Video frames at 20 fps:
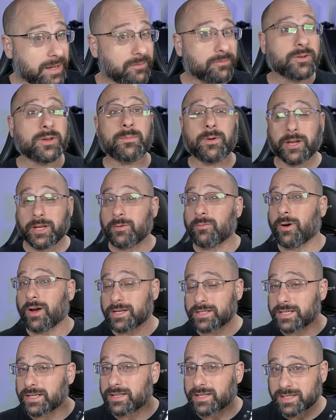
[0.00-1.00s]
everybody
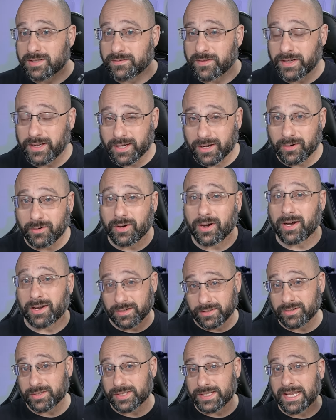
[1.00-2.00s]
watching this video
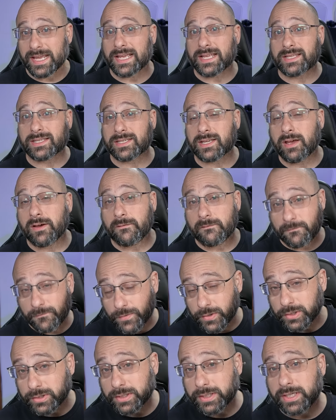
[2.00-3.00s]
understands
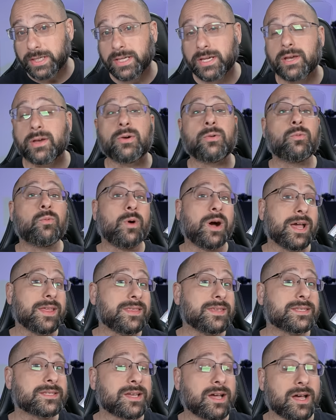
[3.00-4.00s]
fully why this